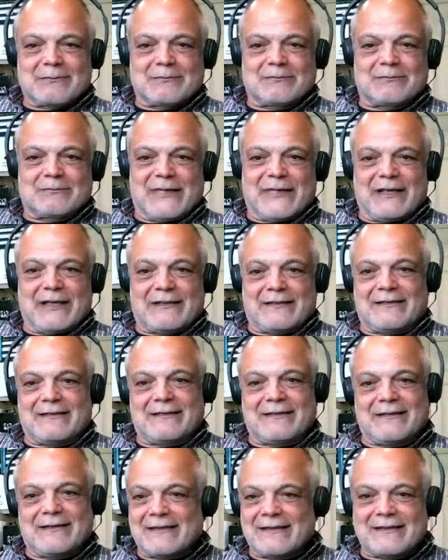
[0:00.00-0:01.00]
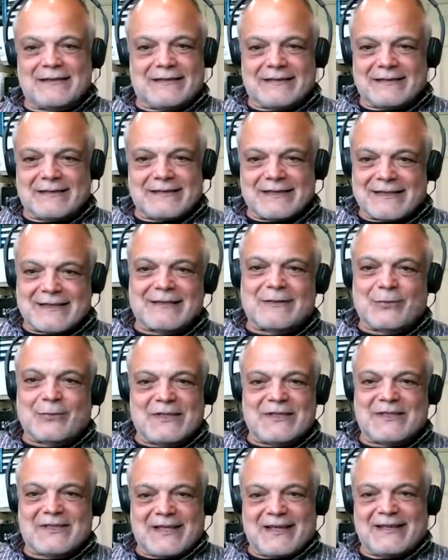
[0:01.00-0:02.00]
but it
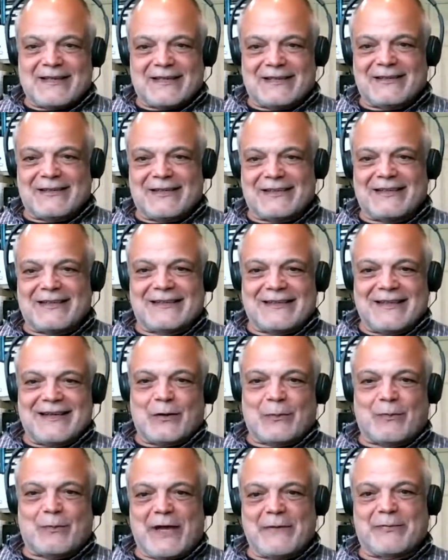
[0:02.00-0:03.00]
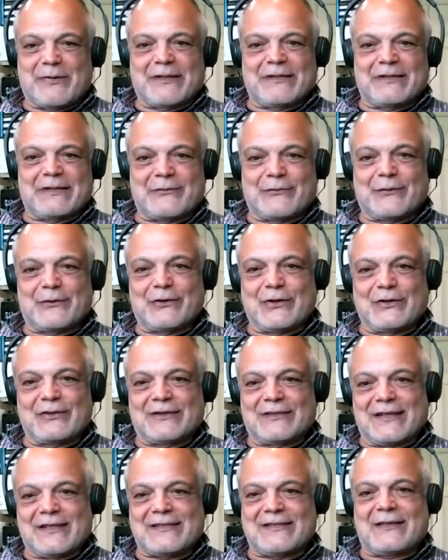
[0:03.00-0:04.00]
will stay a great idea on paper if you
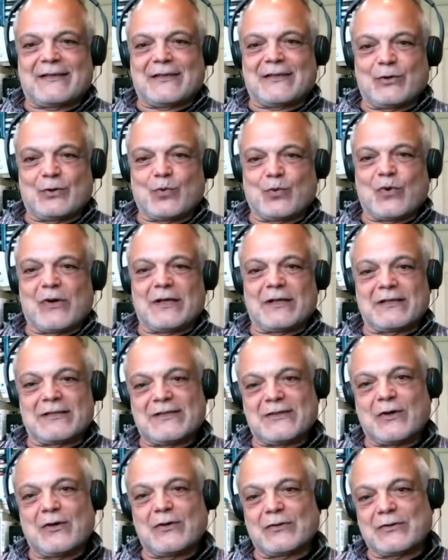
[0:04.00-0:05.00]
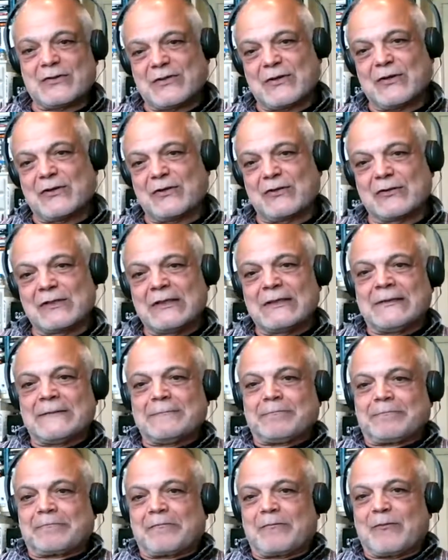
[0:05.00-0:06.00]
don't execute well. So
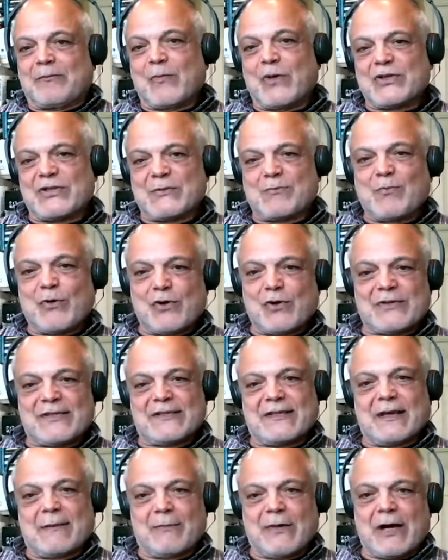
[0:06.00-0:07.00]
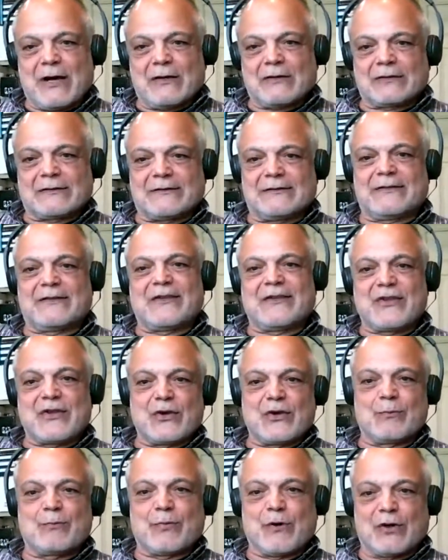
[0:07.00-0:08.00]
most books about
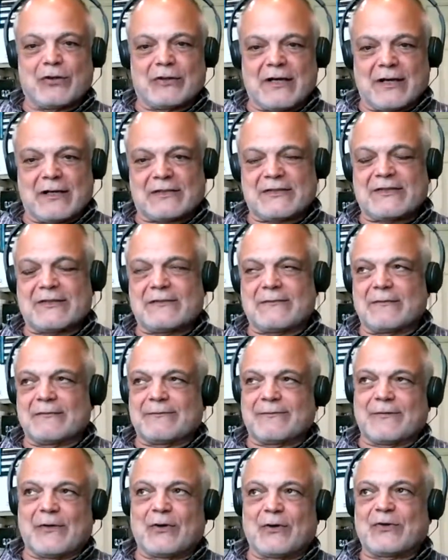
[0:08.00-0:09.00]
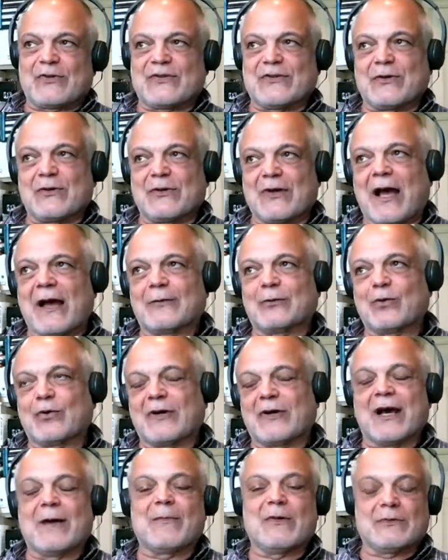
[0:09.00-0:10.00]
new products focus on how
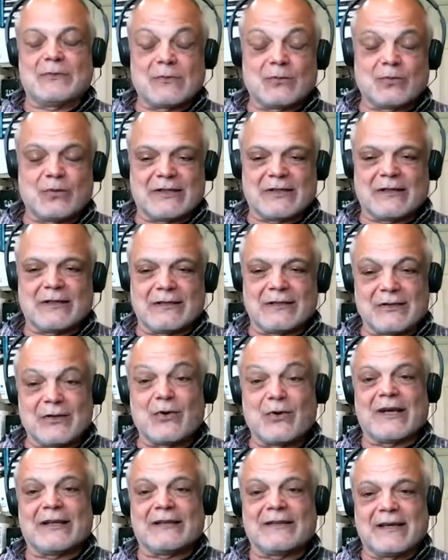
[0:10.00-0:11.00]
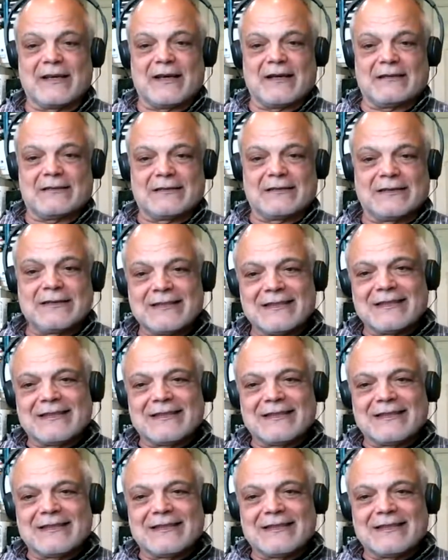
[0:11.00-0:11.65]
to come up with a new idea,